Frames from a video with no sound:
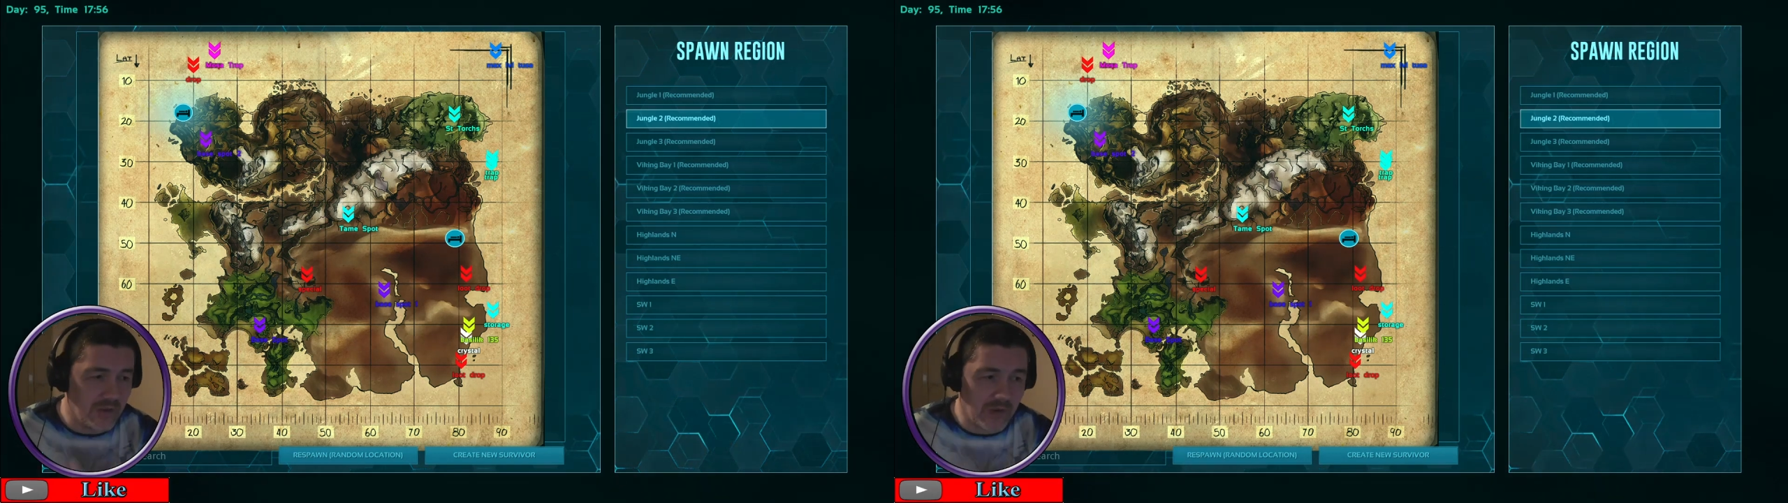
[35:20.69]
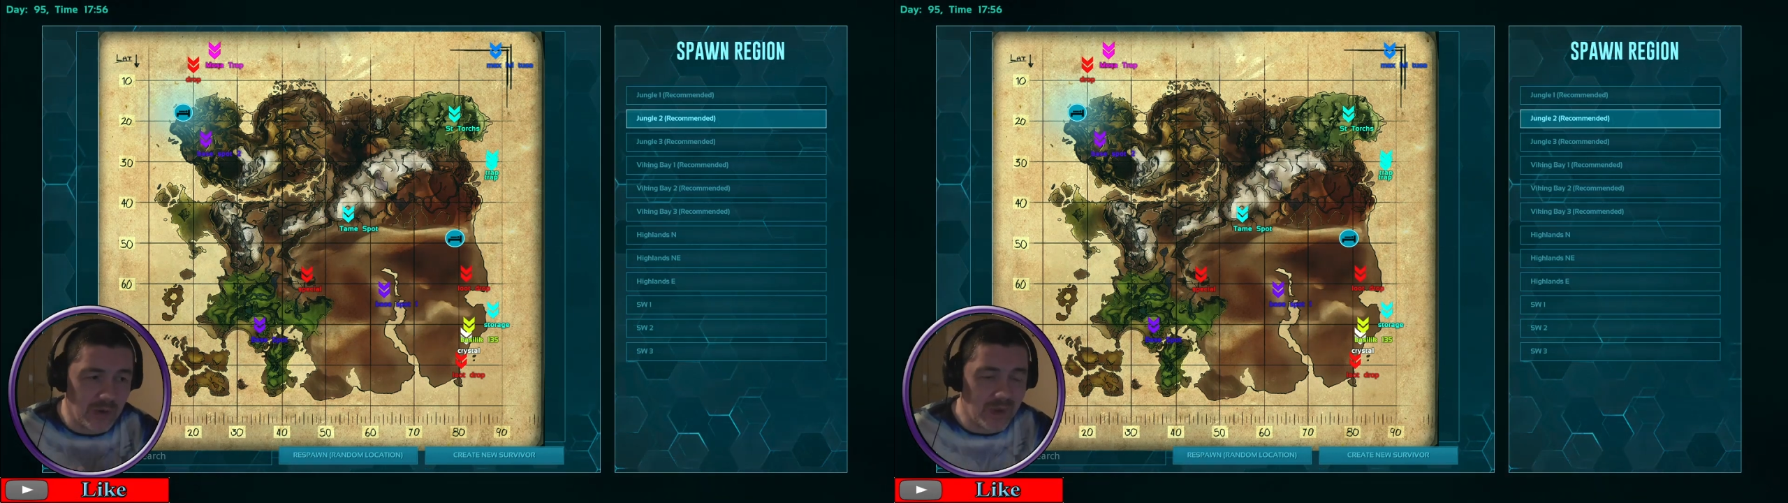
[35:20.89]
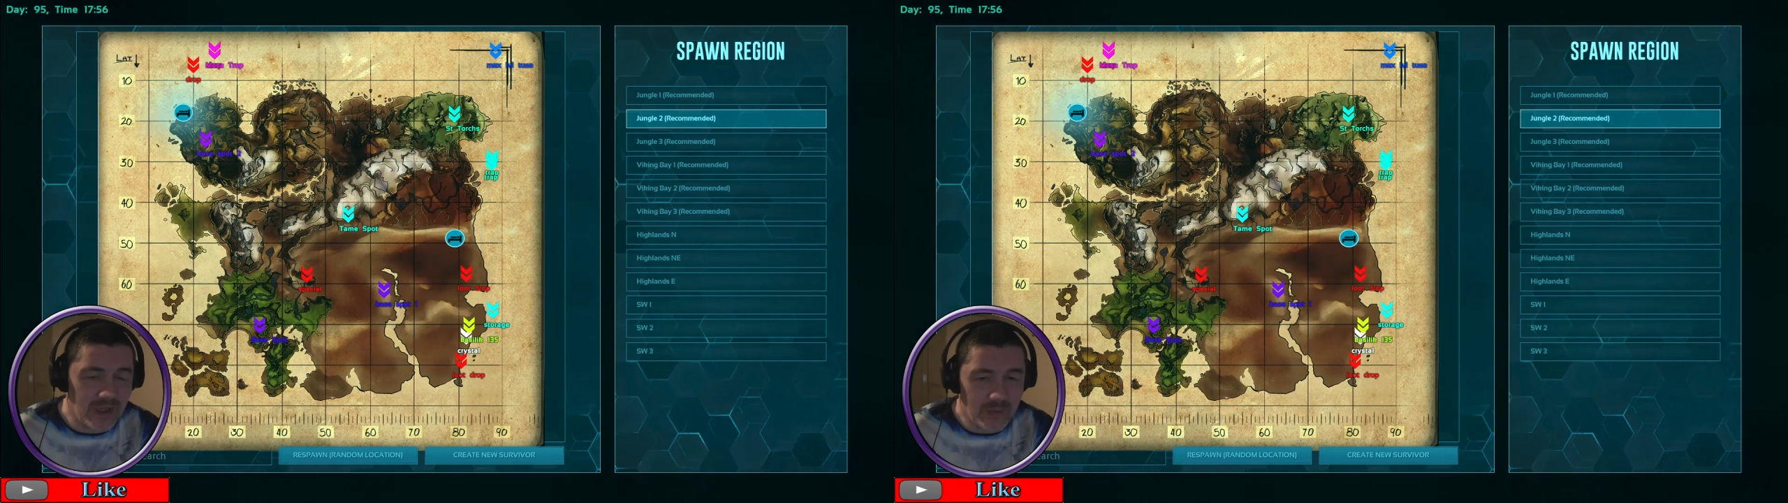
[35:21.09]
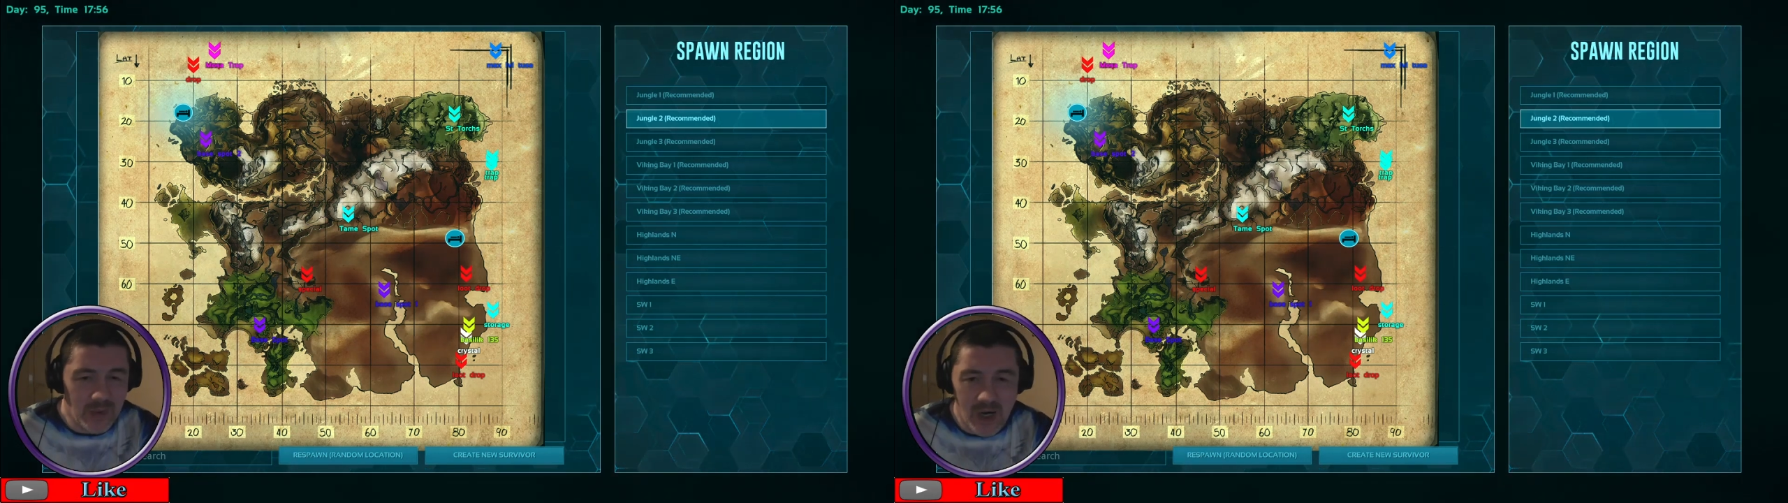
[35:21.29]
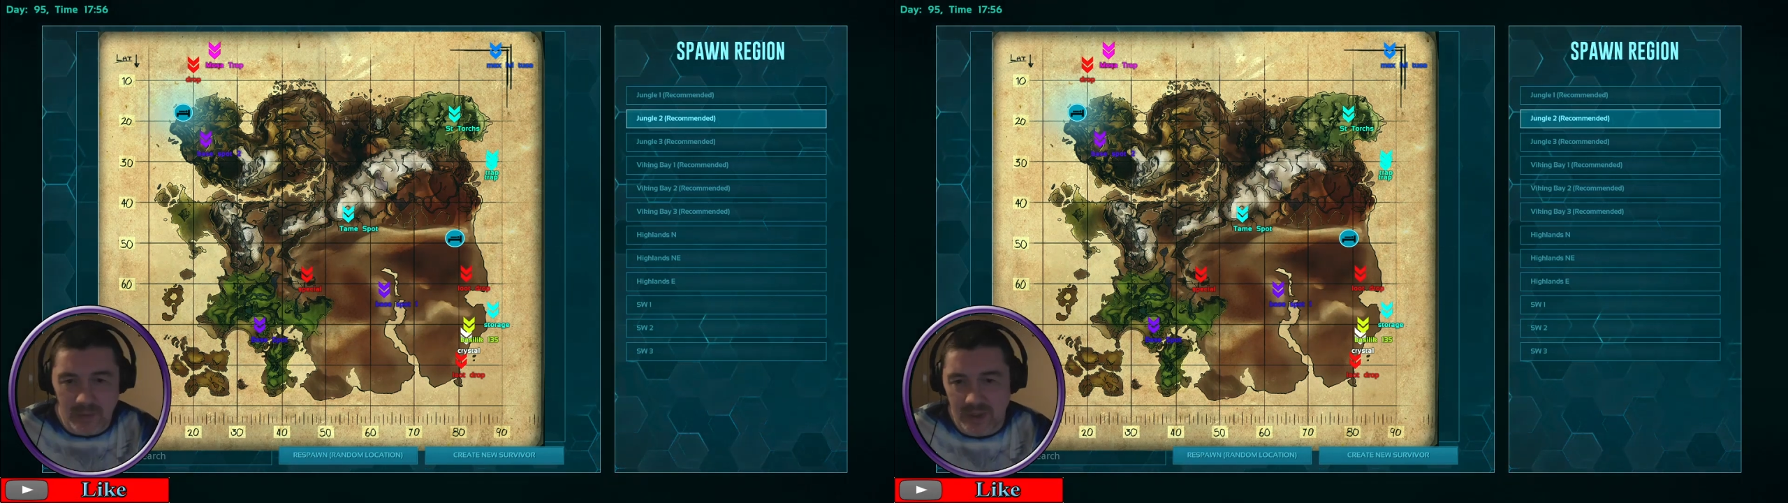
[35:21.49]
If I went in with
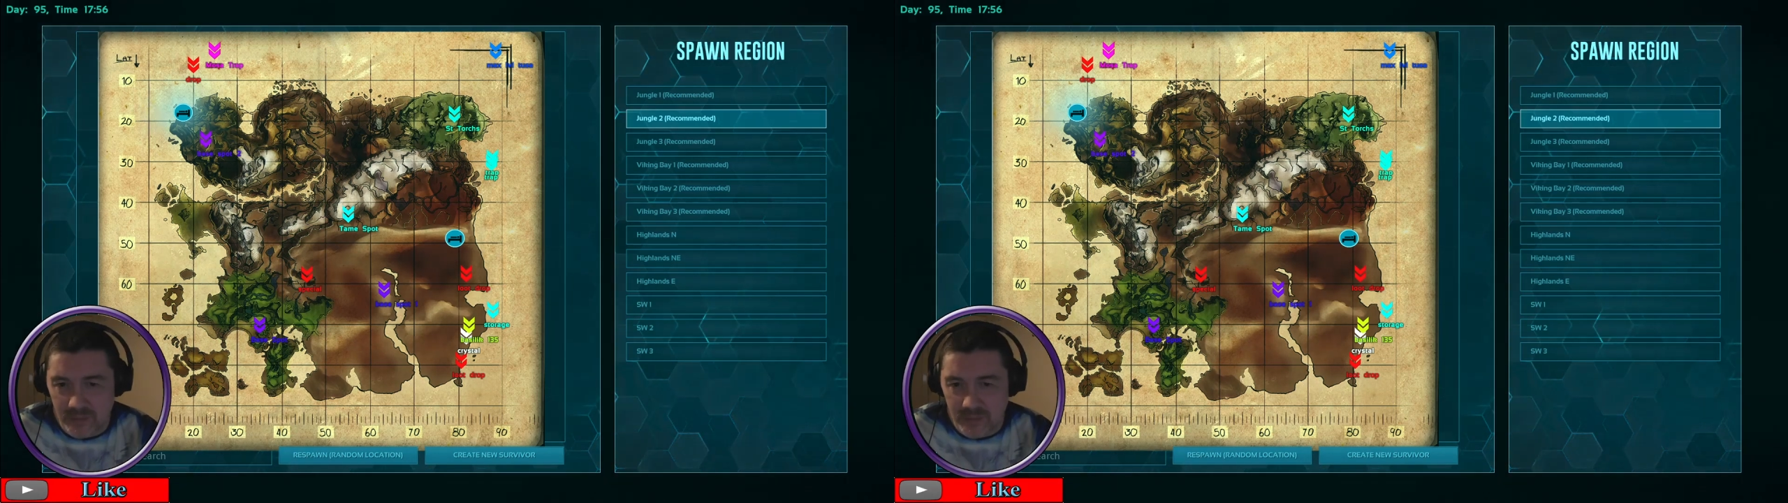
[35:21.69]
armour,